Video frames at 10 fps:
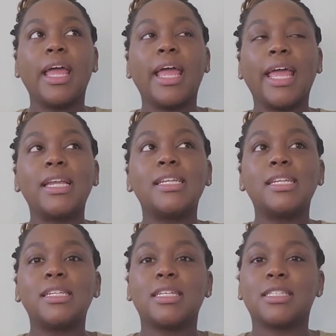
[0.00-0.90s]
it
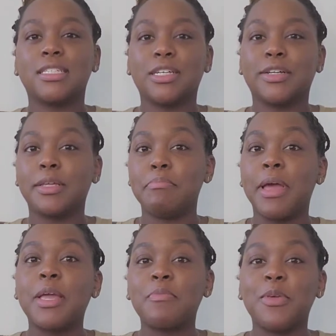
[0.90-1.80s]
didn't necessarily
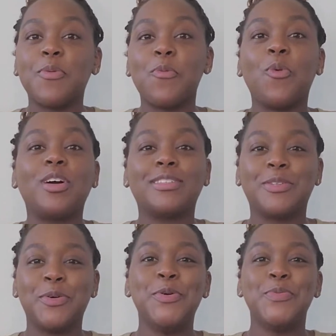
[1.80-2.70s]
make me want
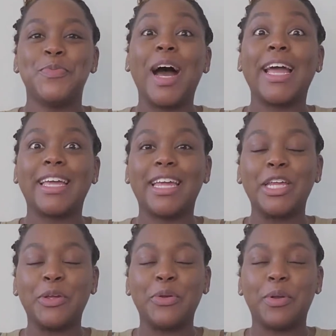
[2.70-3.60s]
to buy it.
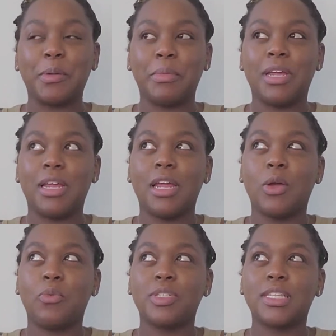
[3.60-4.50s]
You know what I mean? It
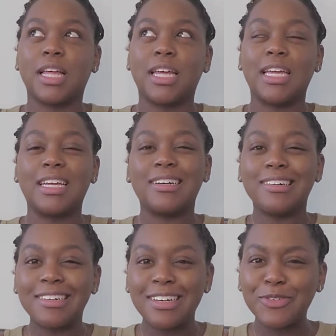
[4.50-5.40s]
was like, I
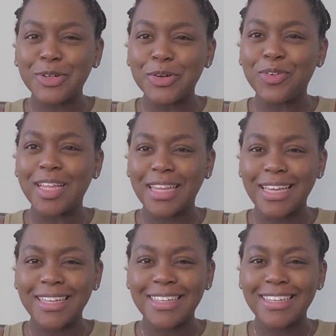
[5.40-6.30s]
don't know if I
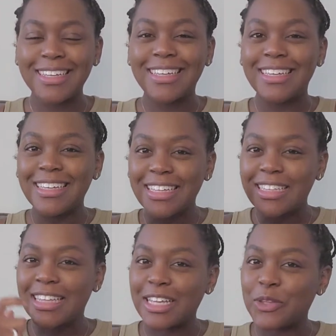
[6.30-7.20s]

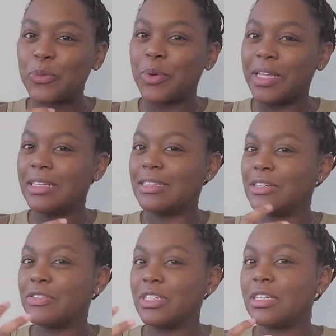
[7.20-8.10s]
like the way that
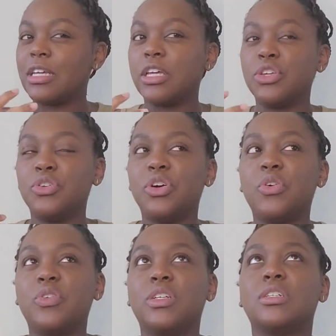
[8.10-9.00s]
they're looking, you know,
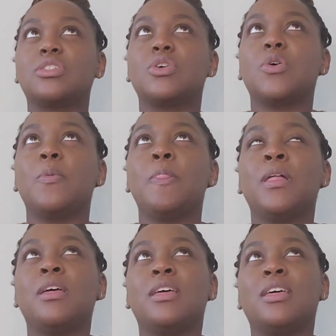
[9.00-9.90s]
on there. So
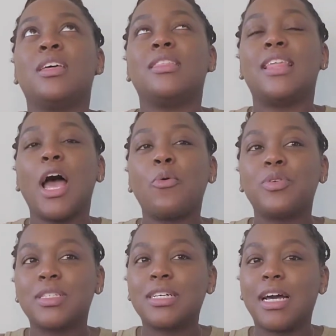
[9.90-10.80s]
that was
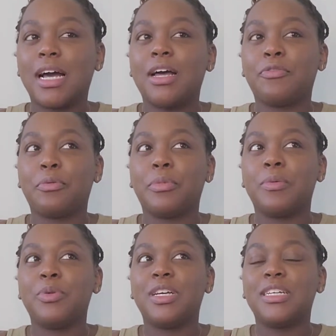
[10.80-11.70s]
a con for me,
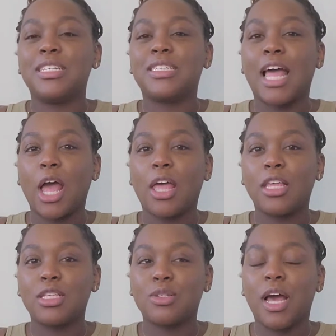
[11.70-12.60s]
because that
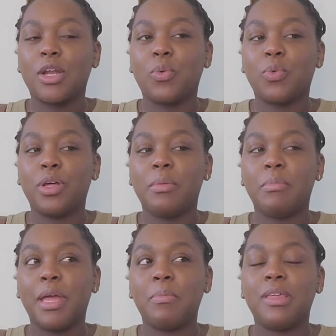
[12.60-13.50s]
is kind of what
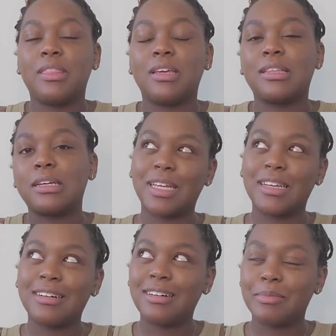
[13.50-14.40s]
made me think like,
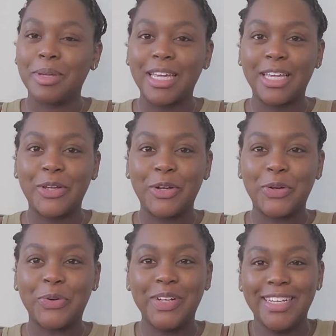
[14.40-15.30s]
oh man, you know,